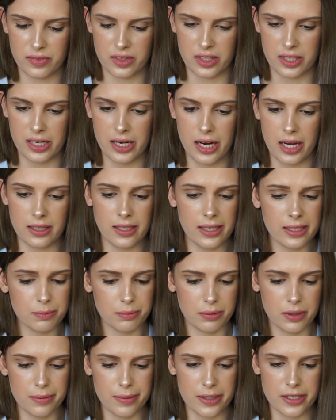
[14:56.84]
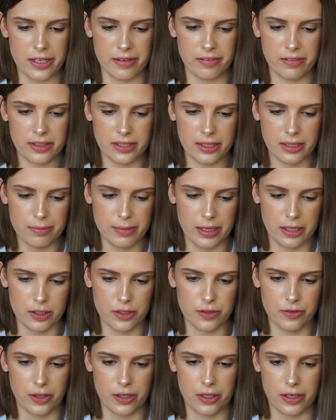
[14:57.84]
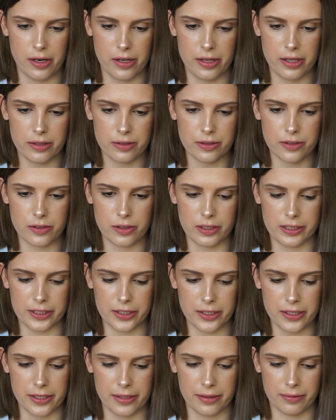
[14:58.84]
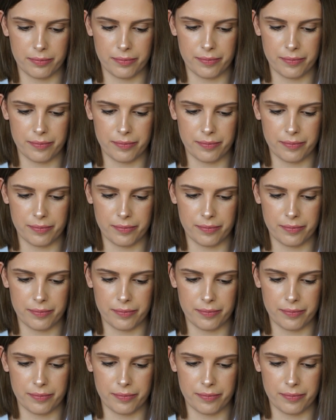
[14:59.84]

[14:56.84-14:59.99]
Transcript: Yeah, I like pretty much everything about this photo. That looks really good.